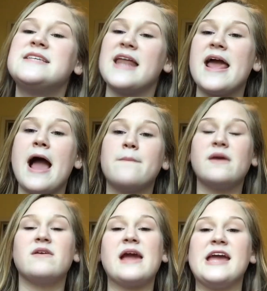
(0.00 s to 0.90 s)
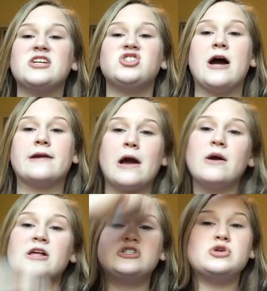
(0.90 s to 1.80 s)
Today I'm giving a shout out
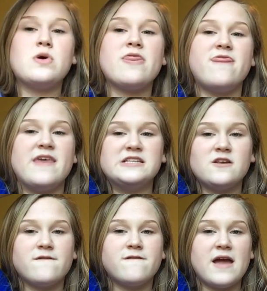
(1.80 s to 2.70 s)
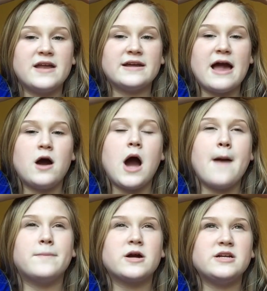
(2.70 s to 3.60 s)
to this fan account.
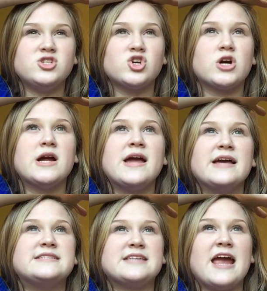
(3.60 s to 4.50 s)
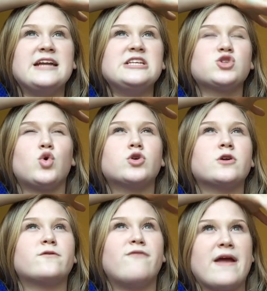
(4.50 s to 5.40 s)
I'm pretty sure it's Katie's
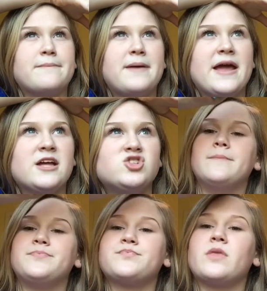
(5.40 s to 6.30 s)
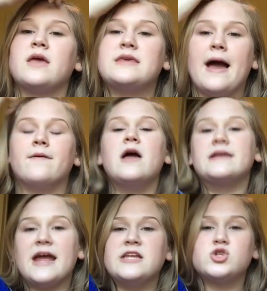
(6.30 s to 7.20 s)
Corner fan page. Yeah,
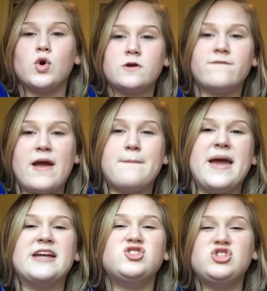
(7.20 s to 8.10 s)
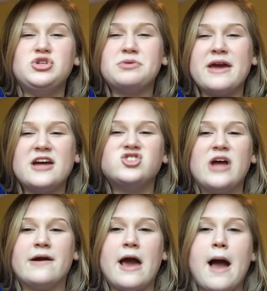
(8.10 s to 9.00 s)
Katie's Corner fan page, you get a
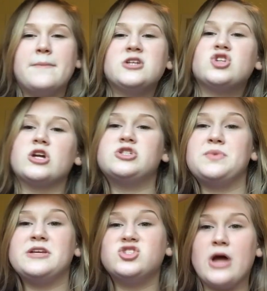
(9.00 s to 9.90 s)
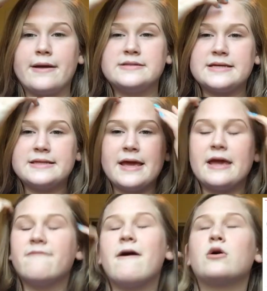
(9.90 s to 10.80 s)
shout out. I'm gonna start doing shout outs, I
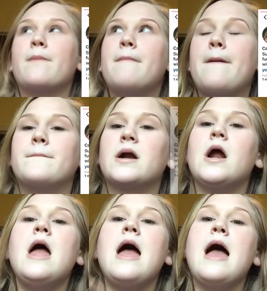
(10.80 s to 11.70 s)
think, if I remember.